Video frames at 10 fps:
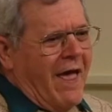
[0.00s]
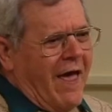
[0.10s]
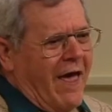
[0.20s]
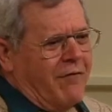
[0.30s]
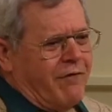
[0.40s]

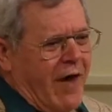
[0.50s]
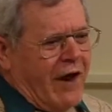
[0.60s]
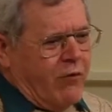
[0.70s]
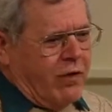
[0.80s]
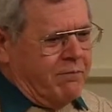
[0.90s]
And
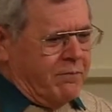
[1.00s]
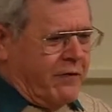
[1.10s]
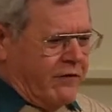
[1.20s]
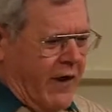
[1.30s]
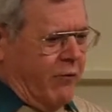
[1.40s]
finally, we
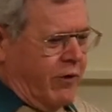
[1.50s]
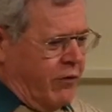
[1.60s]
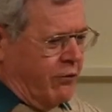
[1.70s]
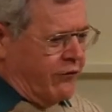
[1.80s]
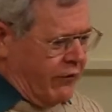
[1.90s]
decided we'd
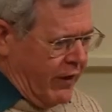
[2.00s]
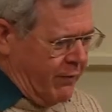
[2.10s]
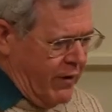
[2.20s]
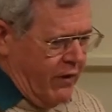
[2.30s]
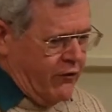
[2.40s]
go to sleep.